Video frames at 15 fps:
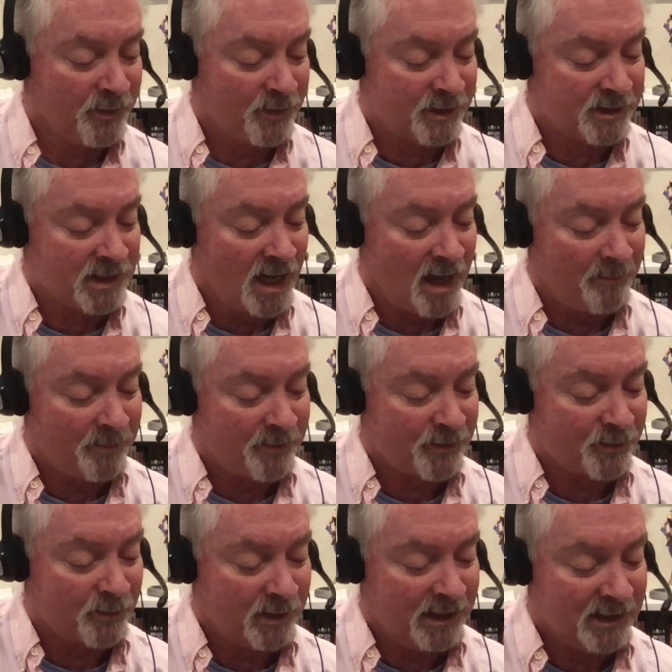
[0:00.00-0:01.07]
the top
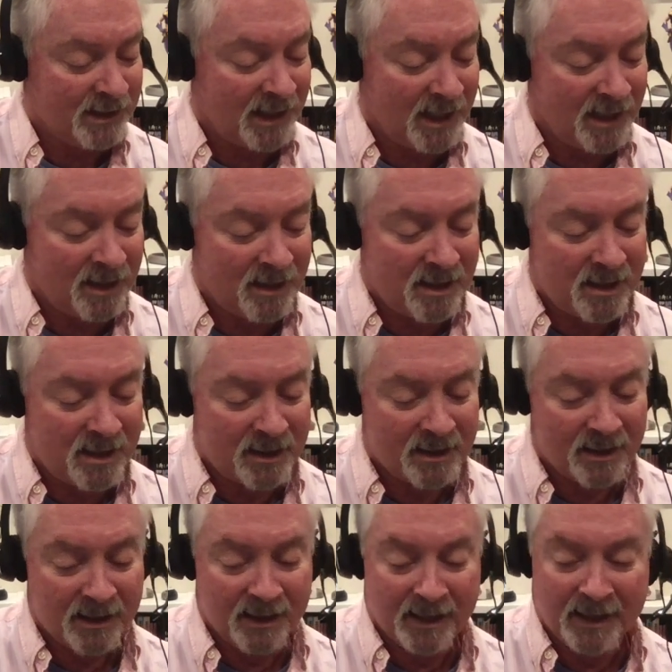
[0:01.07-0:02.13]
three there.
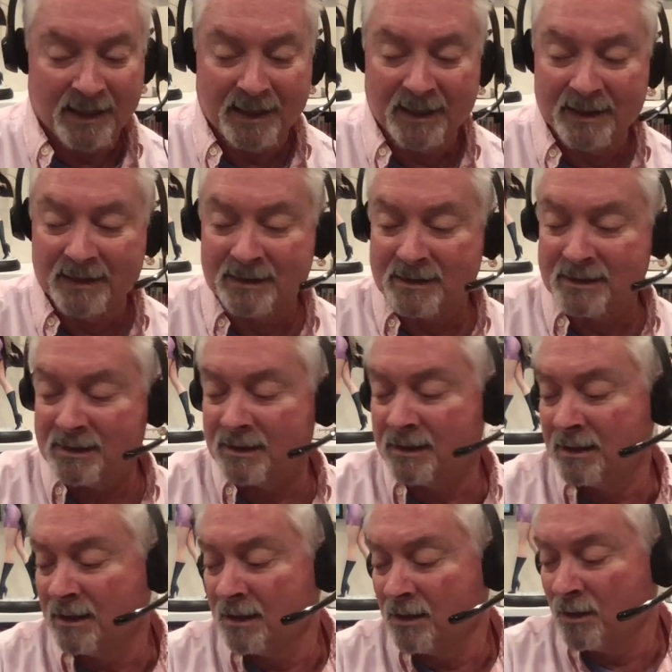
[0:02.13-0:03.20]
And
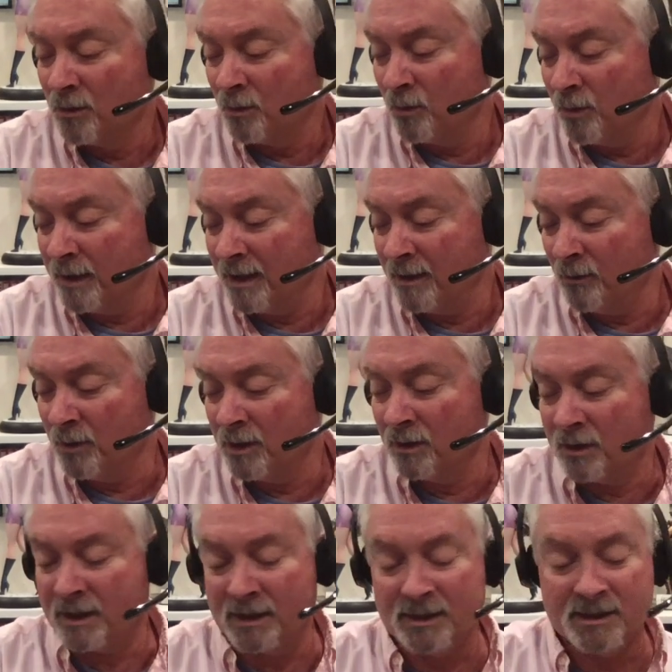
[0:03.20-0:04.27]
we will
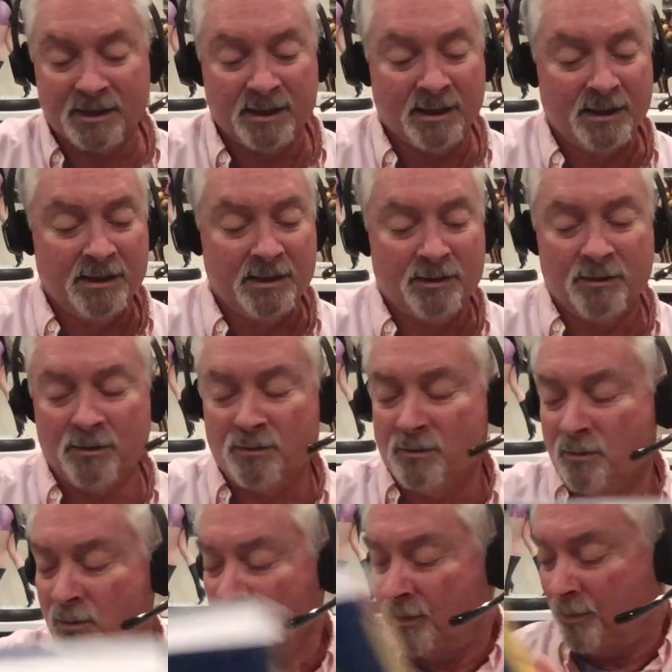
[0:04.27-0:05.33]
continue
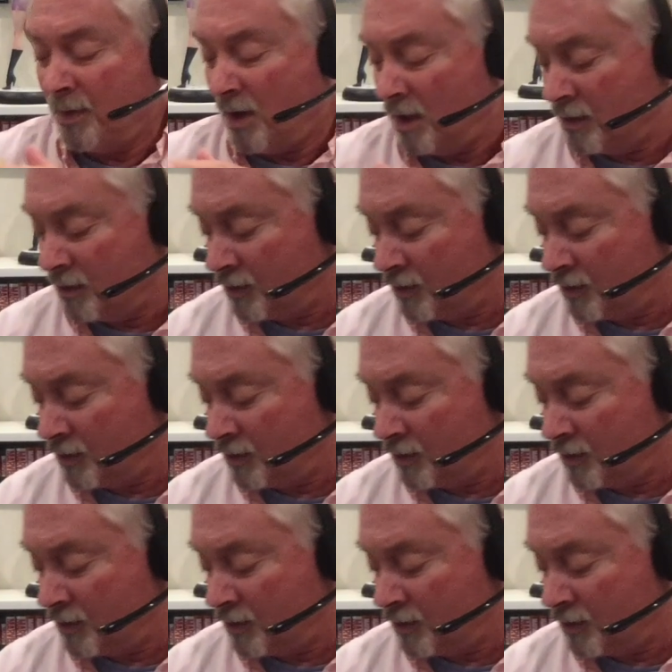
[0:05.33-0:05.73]
with part